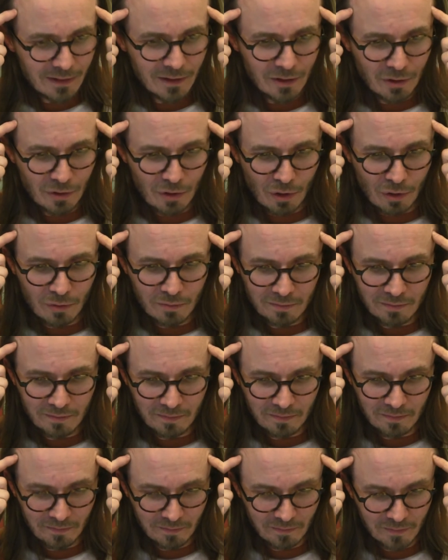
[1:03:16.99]
you know,
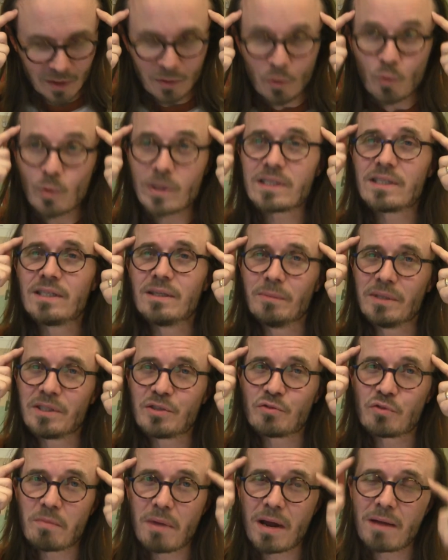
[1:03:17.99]
wisdom
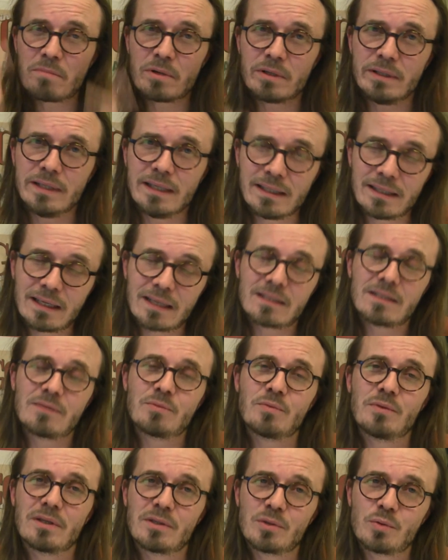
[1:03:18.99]
is remembering.
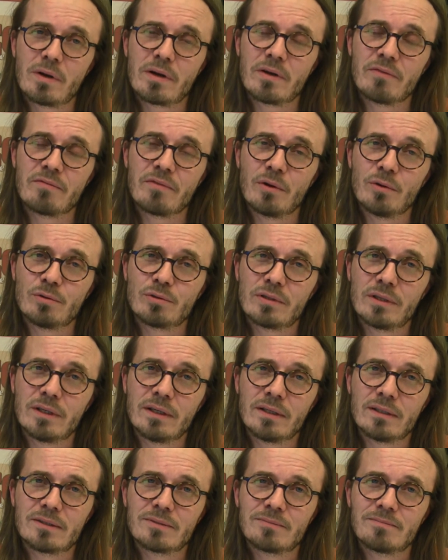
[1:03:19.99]
That's one of those
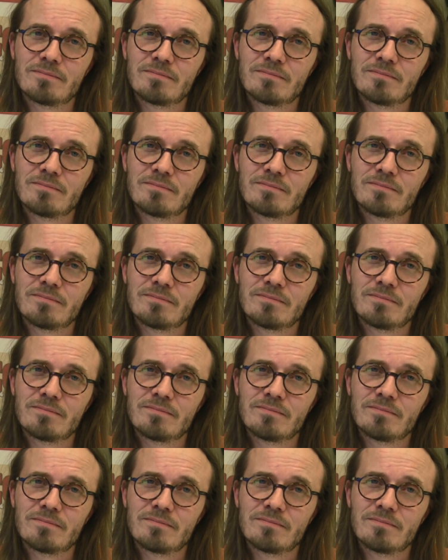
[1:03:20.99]
things.